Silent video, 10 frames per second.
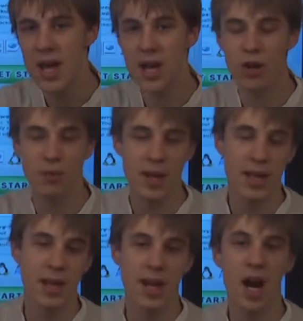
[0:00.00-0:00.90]
it'll
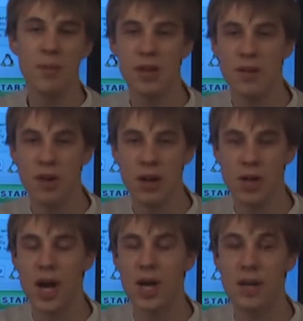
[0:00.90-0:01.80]
make a copy of
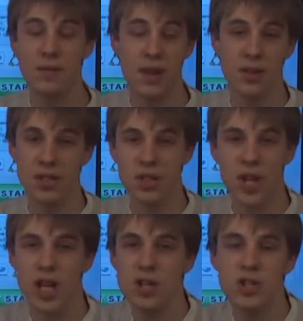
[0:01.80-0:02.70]
online. If nothing's
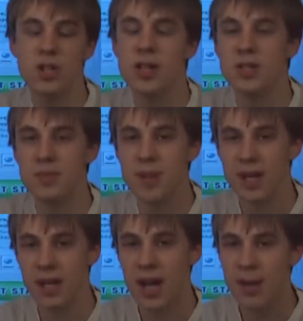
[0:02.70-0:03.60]
changed, doesn't
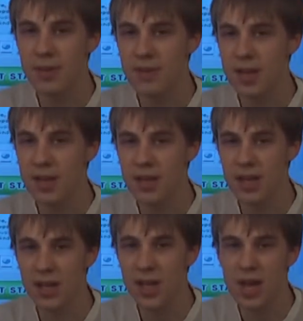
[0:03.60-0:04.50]
make a copy of
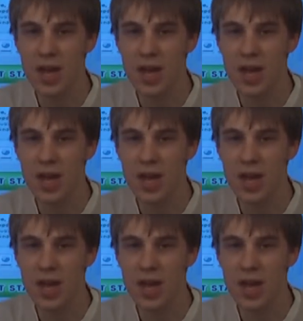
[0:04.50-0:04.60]
anything.